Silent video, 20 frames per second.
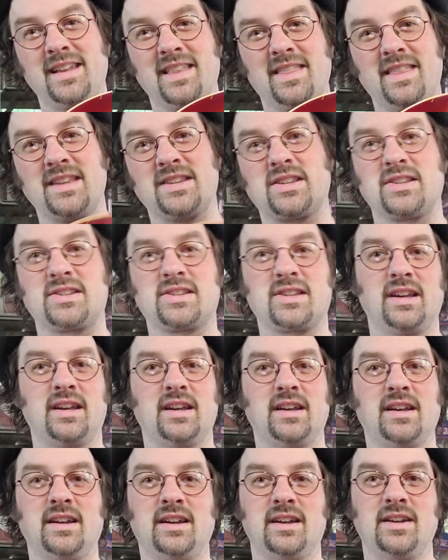This is
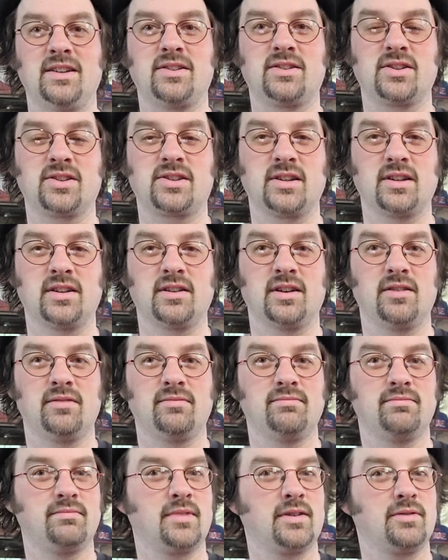just a
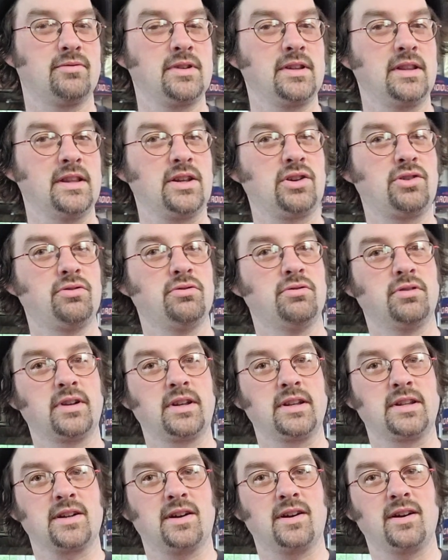really cool
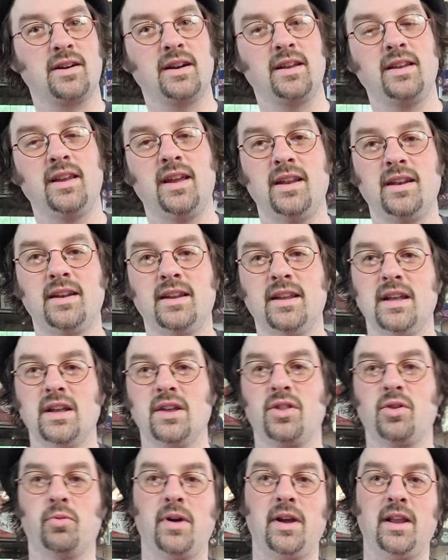guitar, and
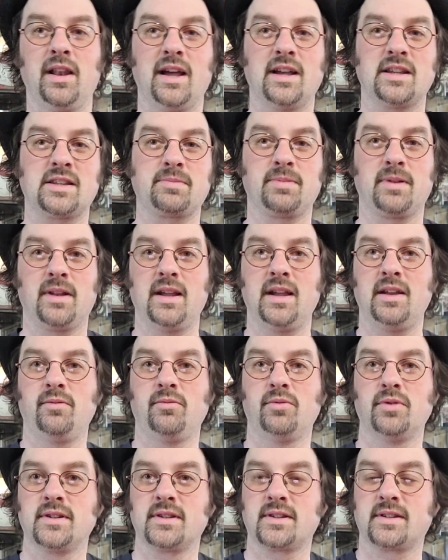the way Les played
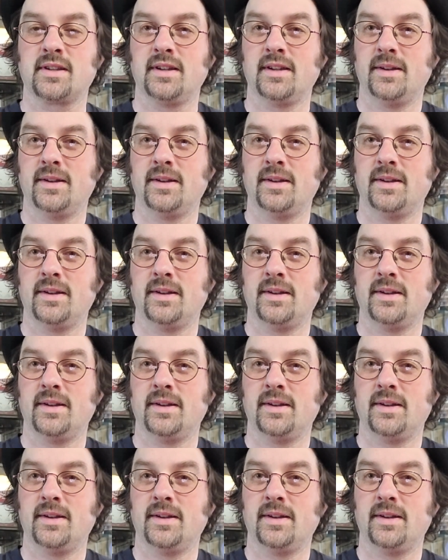was